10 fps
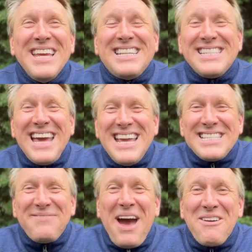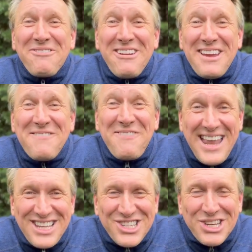today is about
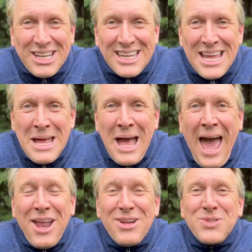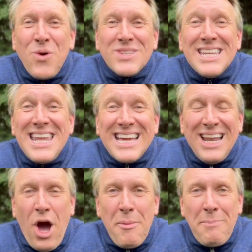reinvention. And I talked to
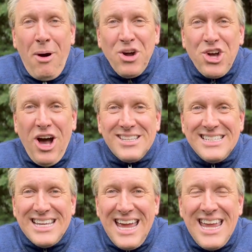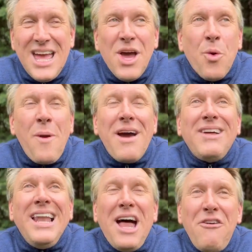Nicola on my podcast today. We have a
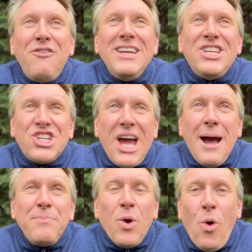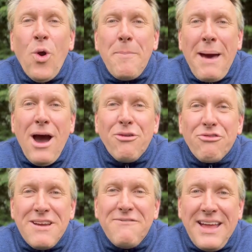lovely chat all about
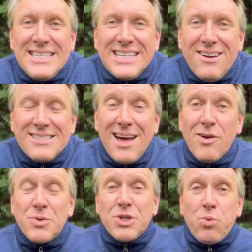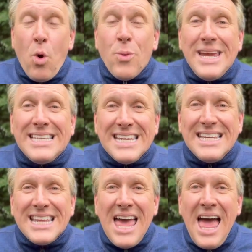reinventing ourselves, which is what we
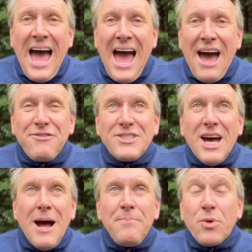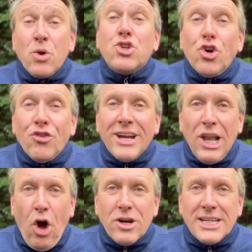did after or during
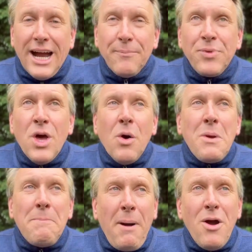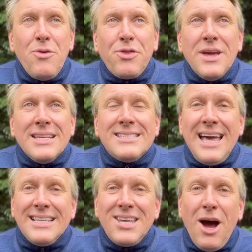lockdown. We both
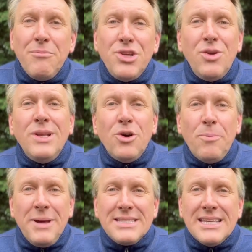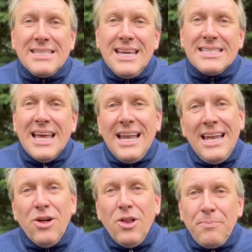set up new little businesses,
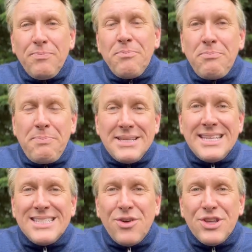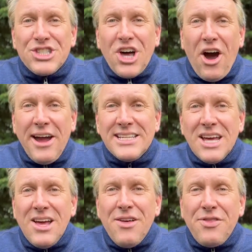little businesses on the side,
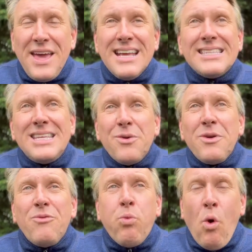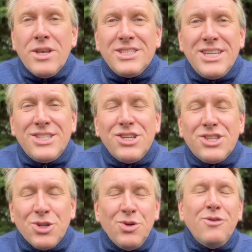things that we've wanted to
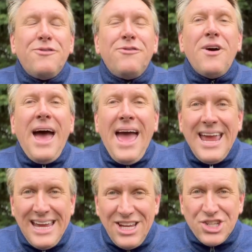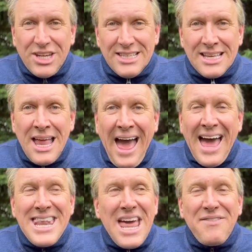do for ages
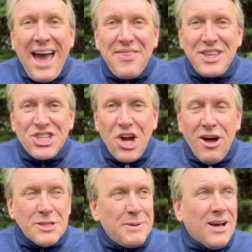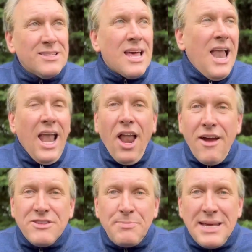and never had the chance because
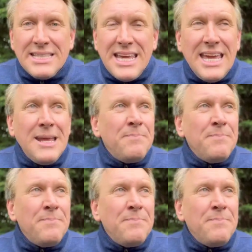life's busy,